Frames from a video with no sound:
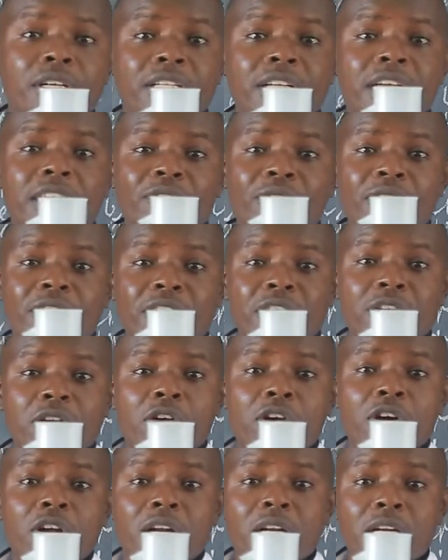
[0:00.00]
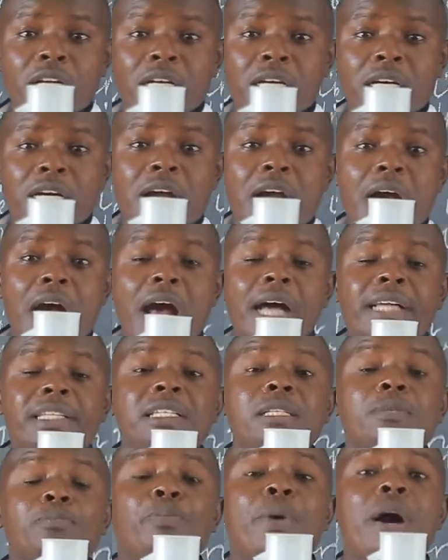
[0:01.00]
Just what we call a
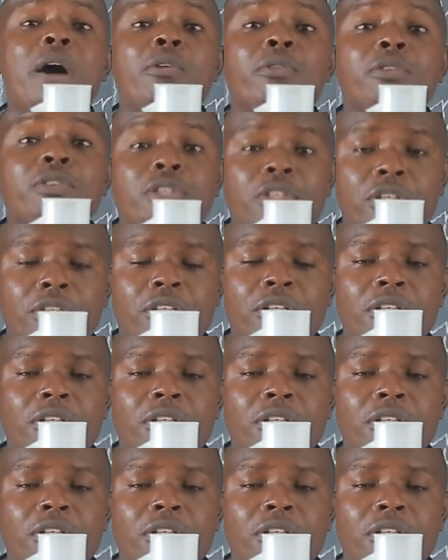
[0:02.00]
spout.